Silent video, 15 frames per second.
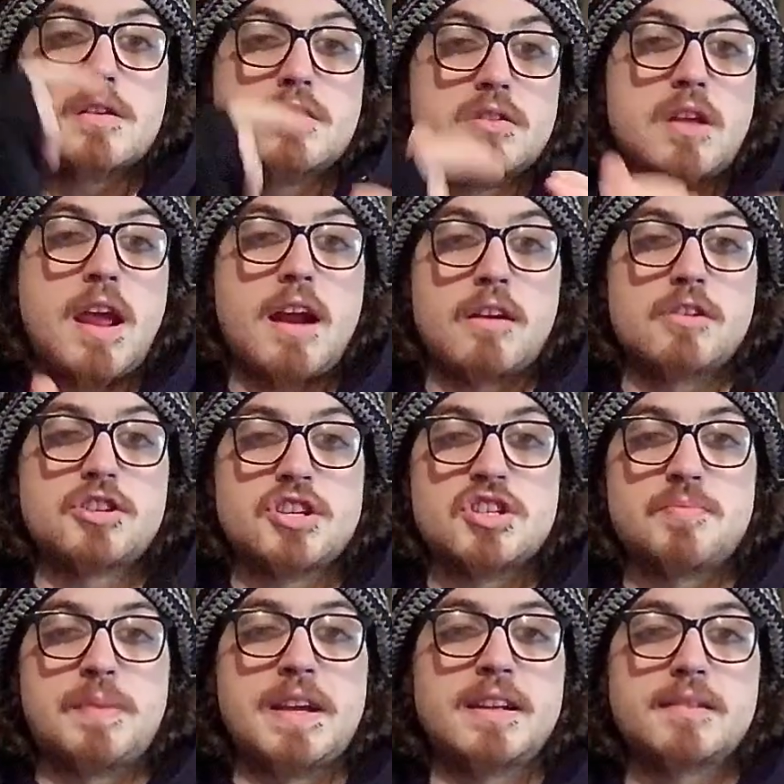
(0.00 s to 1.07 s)
energy is
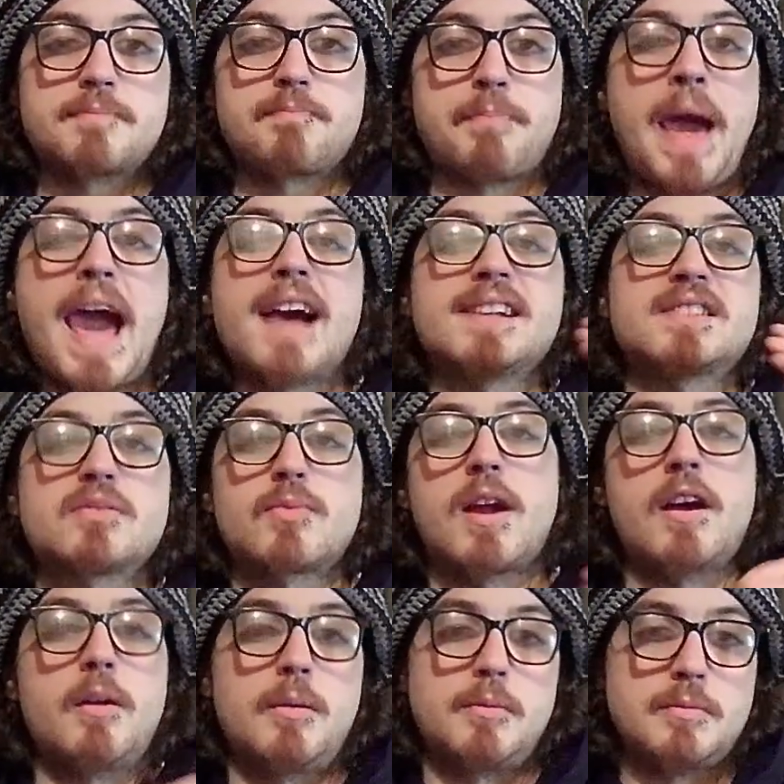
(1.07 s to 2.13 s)
being passed around.